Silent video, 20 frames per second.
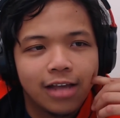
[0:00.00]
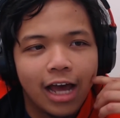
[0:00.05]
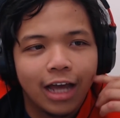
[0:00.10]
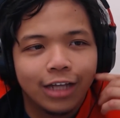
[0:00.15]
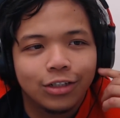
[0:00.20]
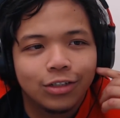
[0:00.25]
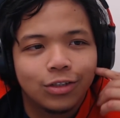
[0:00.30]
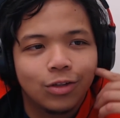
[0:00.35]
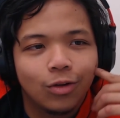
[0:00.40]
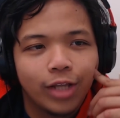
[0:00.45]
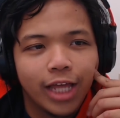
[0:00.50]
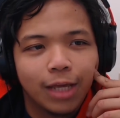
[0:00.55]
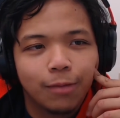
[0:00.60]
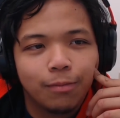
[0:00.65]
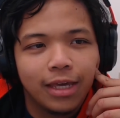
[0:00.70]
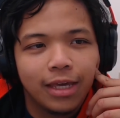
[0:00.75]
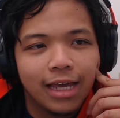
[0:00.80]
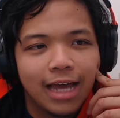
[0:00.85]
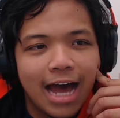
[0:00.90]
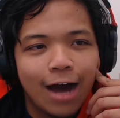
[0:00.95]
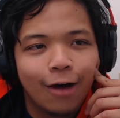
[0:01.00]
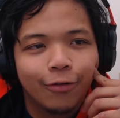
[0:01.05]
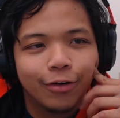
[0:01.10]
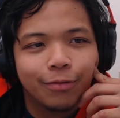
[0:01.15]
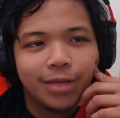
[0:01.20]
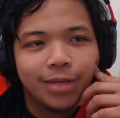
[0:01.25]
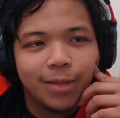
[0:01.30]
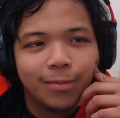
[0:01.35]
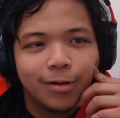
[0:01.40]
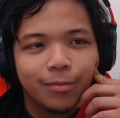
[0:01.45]
I just don't like being out with
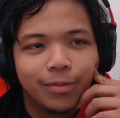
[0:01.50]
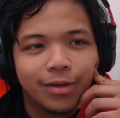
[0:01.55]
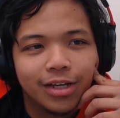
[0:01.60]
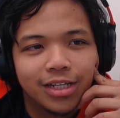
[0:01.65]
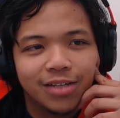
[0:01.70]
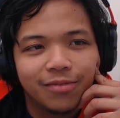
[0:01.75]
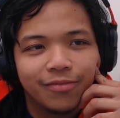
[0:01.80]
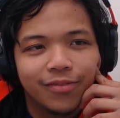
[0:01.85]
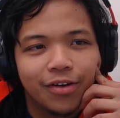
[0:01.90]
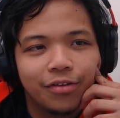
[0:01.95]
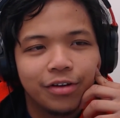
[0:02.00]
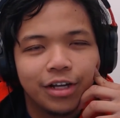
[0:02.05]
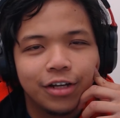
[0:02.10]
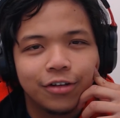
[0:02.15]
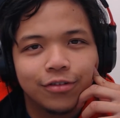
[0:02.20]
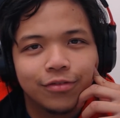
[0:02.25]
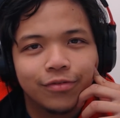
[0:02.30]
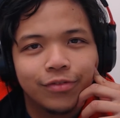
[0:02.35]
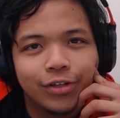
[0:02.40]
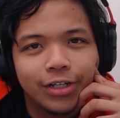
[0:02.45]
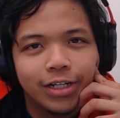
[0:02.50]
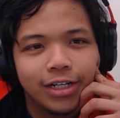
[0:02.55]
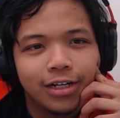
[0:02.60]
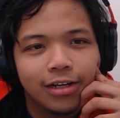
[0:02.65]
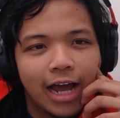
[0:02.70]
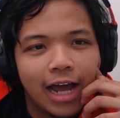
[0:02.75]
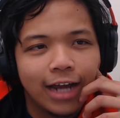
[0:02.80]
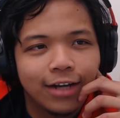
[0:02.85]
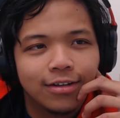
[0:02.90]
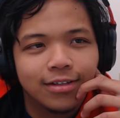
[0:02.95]
people because I'm very introverted.
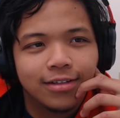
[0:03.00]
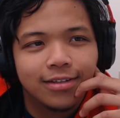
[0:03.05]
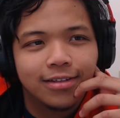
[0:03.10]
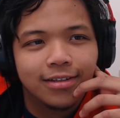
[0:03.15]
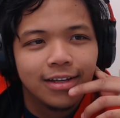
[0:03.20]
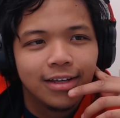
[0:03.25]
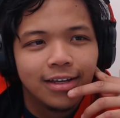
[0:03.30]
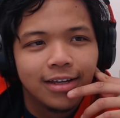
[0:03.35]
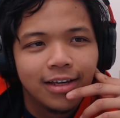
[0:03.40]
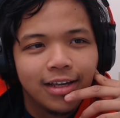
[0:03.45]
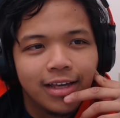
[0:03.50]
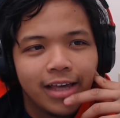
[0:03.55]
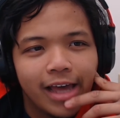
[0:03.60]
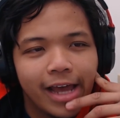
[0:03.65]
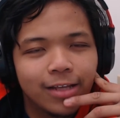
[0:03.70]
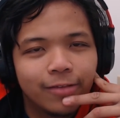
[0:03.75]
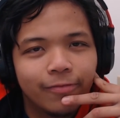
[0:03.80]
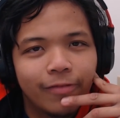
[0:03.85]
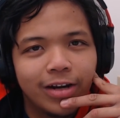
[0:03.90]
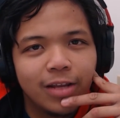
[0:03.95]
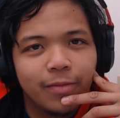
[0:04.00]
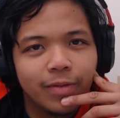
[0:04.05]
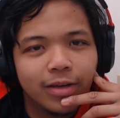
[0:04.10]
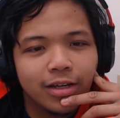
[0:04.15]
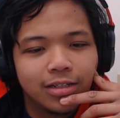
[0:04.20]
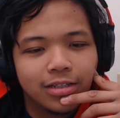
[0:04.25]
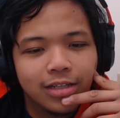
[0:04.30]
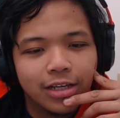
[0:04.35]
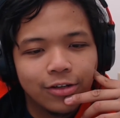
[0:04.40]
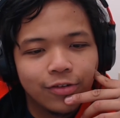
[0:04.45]
I just and it's funny
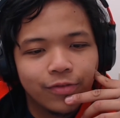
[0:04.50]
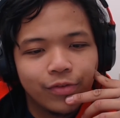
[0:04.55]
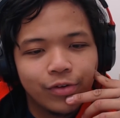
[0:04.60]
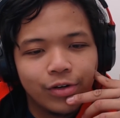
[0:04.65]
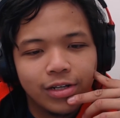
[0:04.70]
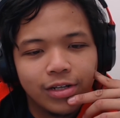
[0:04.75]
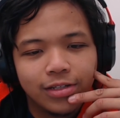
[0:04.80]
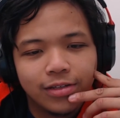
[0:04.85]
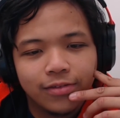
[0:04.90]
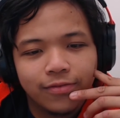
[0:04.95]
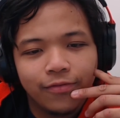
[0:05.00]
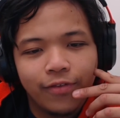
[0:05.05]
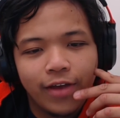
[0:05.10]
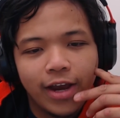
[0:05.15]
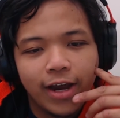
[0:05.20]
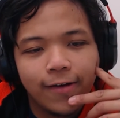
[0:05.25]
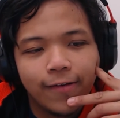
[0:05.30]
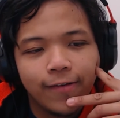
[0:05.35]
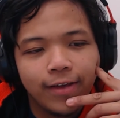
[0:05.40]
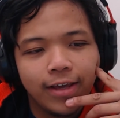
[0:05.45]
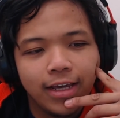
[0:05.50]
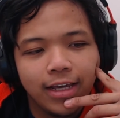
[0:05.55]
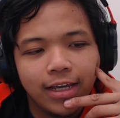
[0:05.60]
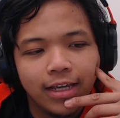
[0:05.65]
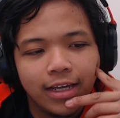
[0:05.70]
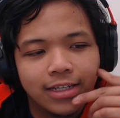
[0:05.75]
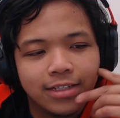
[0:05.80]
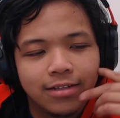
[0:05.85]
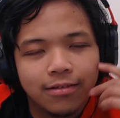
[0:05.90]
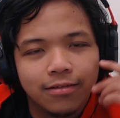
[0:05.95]
because introverted is very
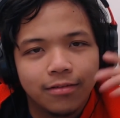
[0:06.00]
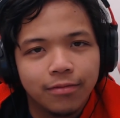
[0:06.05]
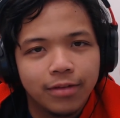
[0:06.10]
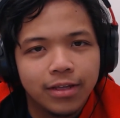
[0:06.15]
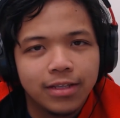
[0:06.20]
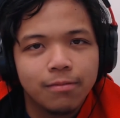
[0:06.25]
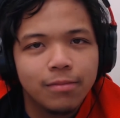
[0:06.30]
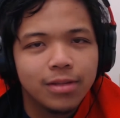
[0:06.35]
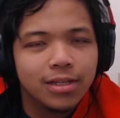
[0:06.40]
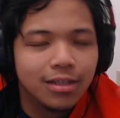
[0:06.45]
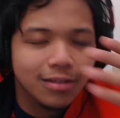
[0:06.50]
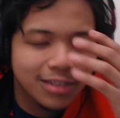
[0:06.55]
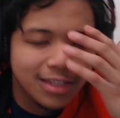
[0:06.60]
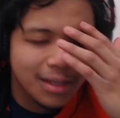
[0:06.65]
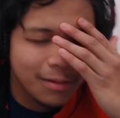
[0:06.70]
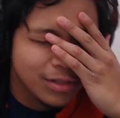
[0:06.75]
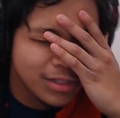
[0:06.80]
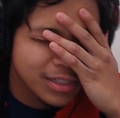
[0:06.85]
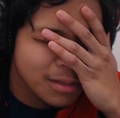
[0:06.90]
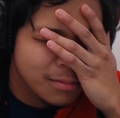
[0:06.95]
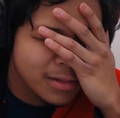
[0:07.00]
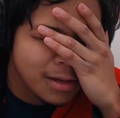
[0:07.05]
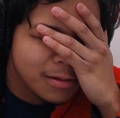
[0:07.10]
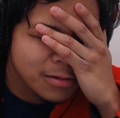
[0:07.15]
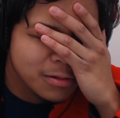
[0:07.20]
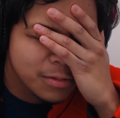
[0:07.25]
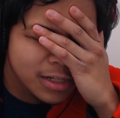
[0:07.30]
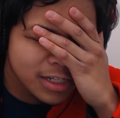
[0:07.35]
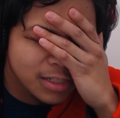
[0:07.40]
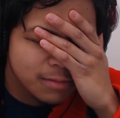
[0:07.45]
it's a it's a misconception sometimes
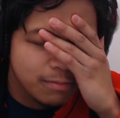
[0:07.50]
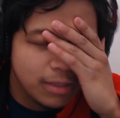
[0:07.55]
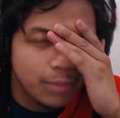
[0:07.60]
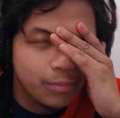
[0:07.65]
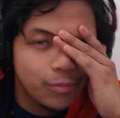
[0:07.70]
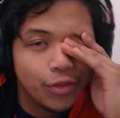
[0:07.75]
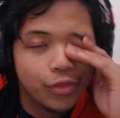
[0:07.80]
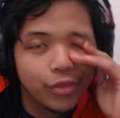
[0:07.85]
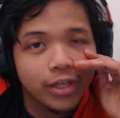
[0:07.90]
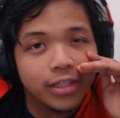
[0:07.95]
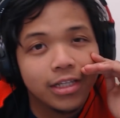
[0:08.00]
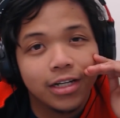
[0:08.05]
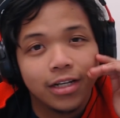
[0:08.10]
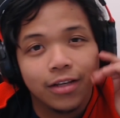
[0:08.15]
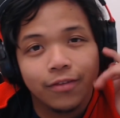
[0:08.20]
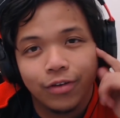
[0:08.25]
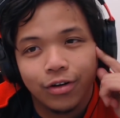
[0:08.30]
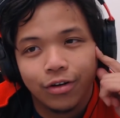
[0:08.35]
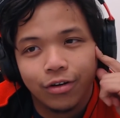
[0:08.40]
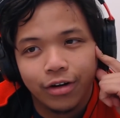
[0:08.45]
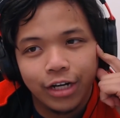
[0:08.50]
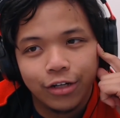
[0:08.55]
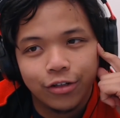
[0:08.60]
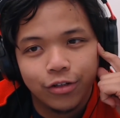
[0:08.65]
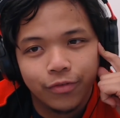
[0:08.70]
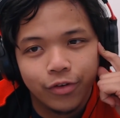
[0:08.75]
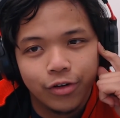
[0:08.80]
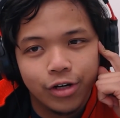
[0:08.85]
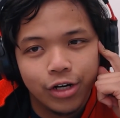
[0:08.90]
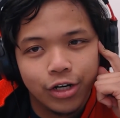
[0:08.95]
because people think that if you're
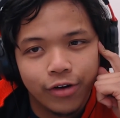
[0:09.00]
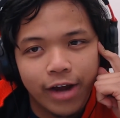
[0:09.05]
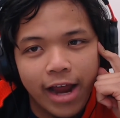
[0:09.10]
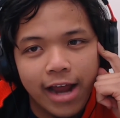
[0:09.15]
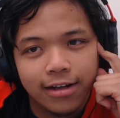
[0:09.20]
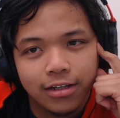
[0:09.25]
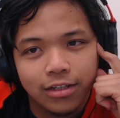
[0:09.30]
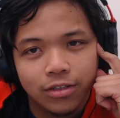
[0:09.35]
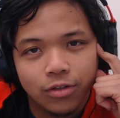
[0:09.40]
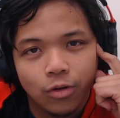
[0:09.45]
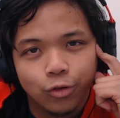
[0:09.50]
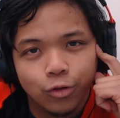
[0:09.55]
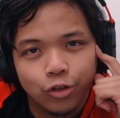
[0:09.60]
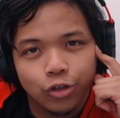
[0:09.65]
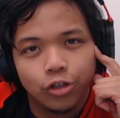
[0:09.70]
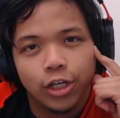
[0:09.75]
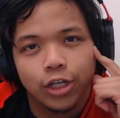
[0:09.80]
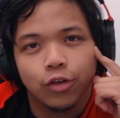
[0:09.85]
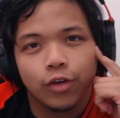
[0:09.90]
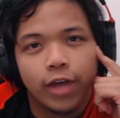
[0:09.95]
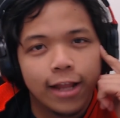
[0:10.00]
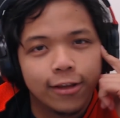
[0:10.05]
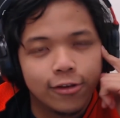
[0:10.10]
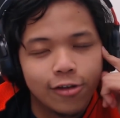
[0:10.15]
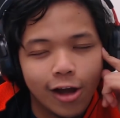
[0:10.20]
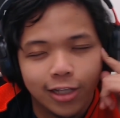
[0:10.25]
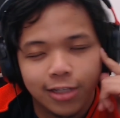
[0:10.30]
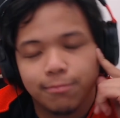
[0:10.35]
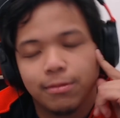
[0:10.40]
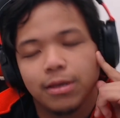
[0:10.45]
introverted, you're antisocial, like you can't
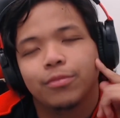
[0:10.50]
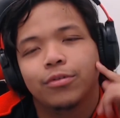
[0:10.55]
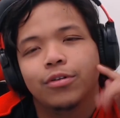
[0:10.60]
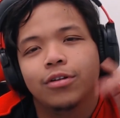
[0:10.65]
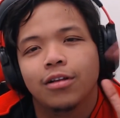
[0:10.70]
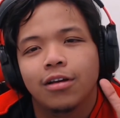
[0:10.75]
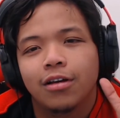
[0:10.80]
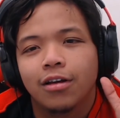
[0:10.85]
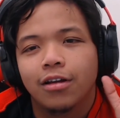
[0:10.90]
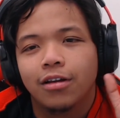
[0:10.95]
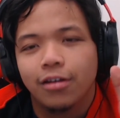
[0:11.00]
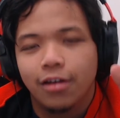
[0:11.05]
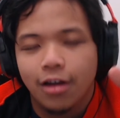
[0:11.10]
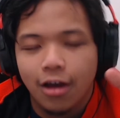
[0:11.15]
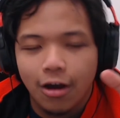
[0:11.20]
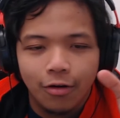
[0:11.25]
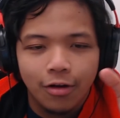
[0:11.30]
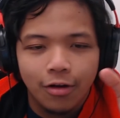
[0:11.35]
talk to people. No.